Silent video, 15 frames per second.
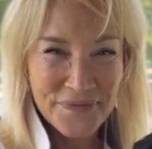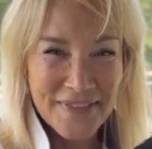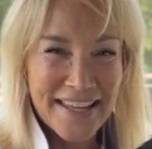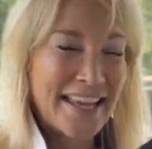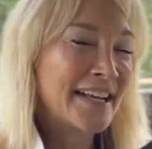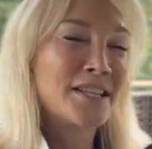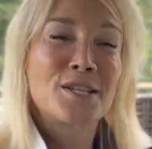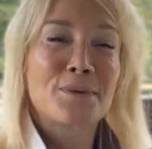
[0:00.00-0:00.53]

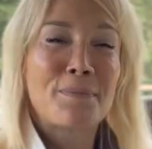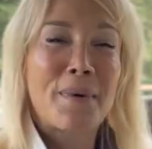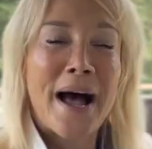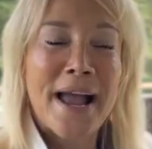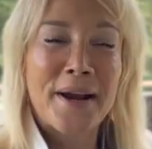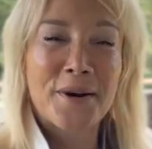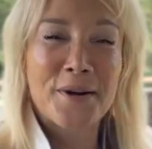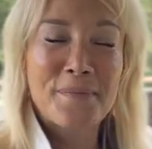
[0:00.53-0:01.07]

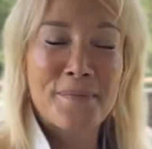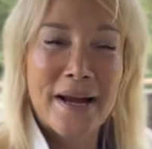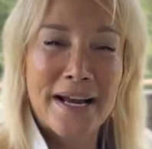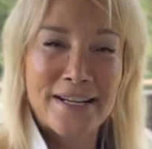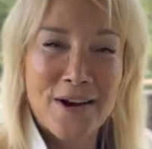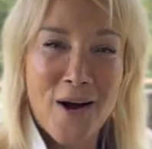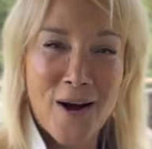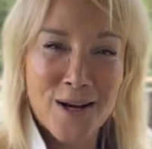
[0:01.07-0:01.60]

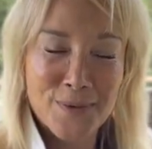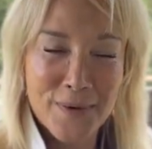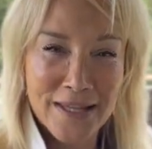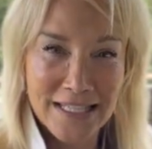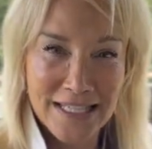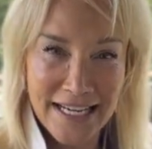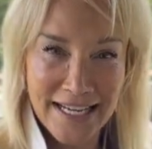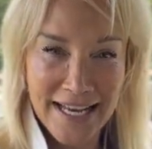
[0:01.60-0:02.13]

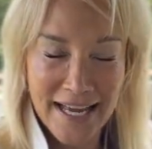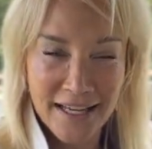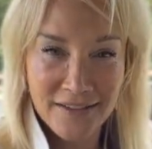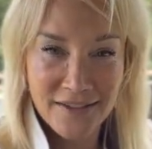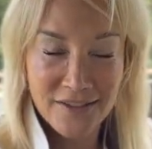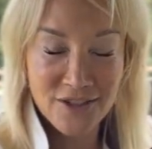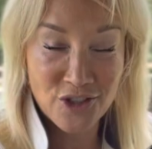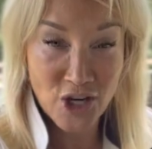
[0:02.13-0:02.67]

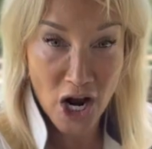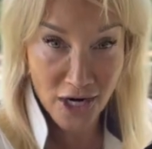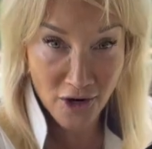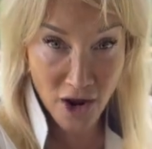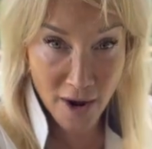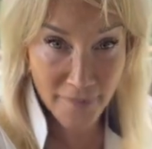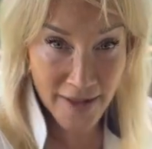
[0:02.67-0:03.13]
InspiredByDogsWithDina.com.